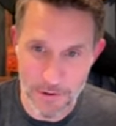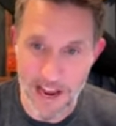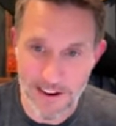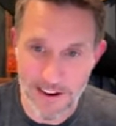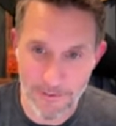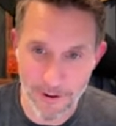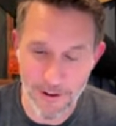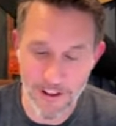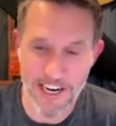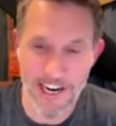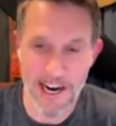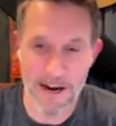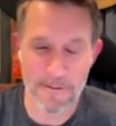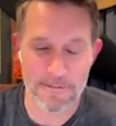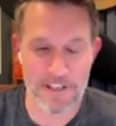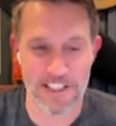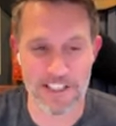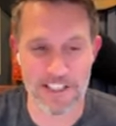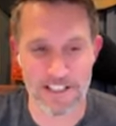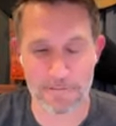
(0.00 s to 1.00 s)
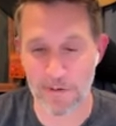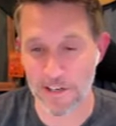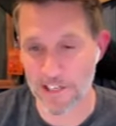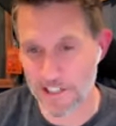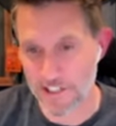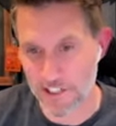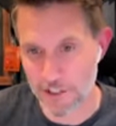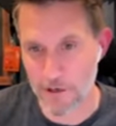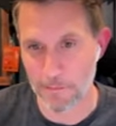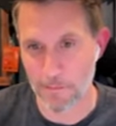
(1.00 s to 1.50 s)
have all the options, but
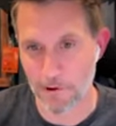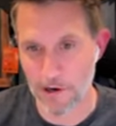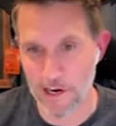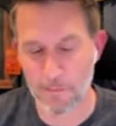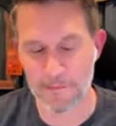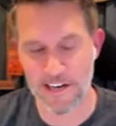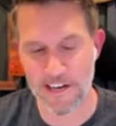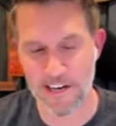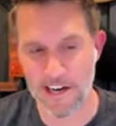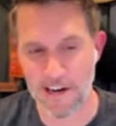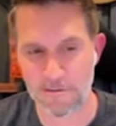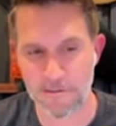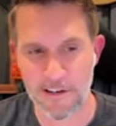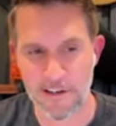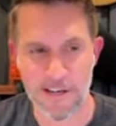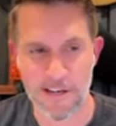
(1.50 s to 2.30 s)
it's a good problem to have.